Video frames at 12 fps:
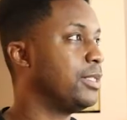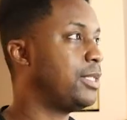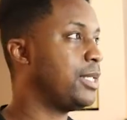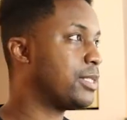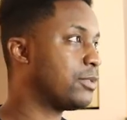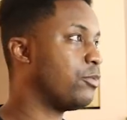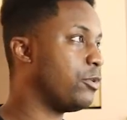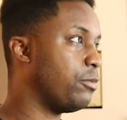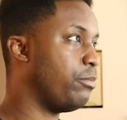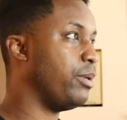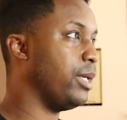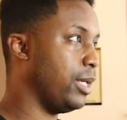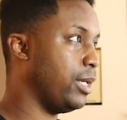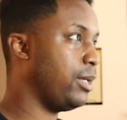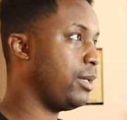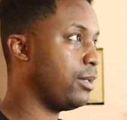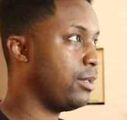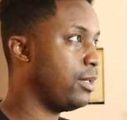This will
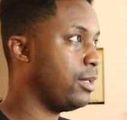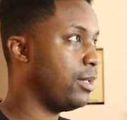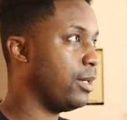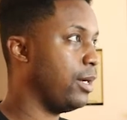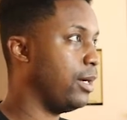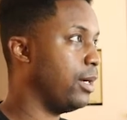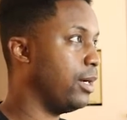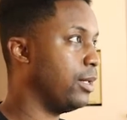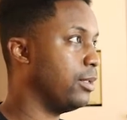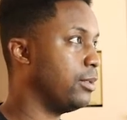be, I